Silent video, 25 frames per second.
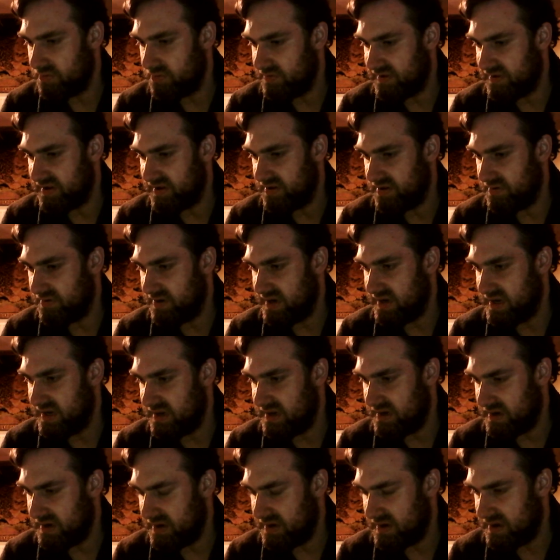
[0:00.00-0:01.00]
her
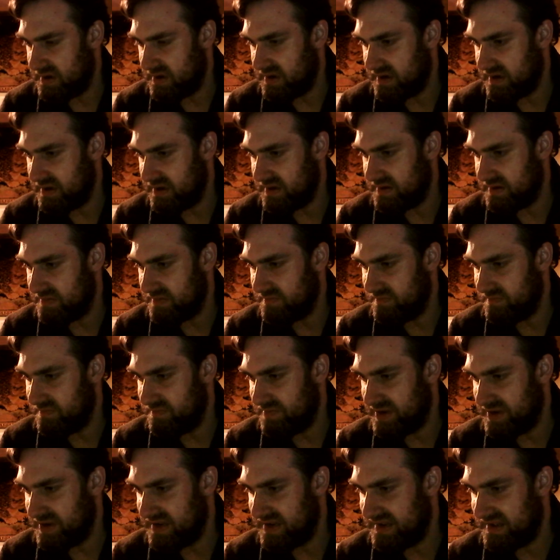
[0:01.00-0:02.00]
in,
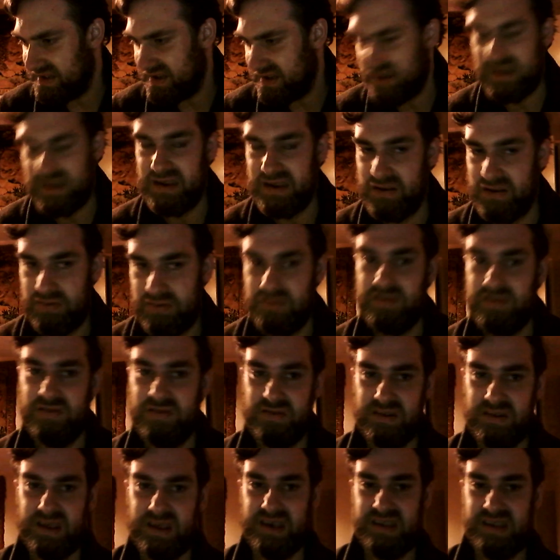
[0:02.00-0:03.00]
basic
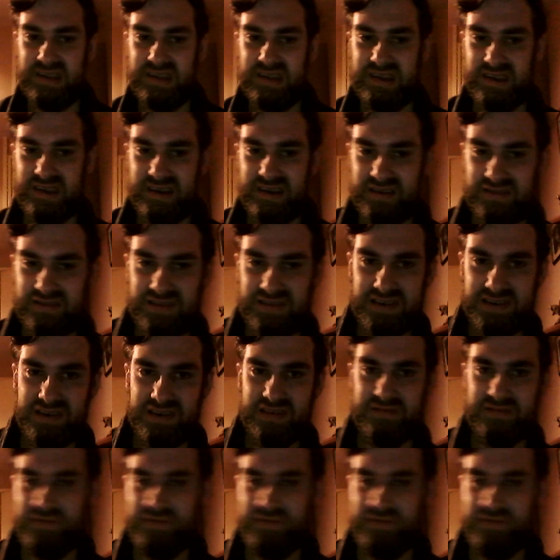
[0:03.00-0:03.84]
Hilda, that's it, I was trying to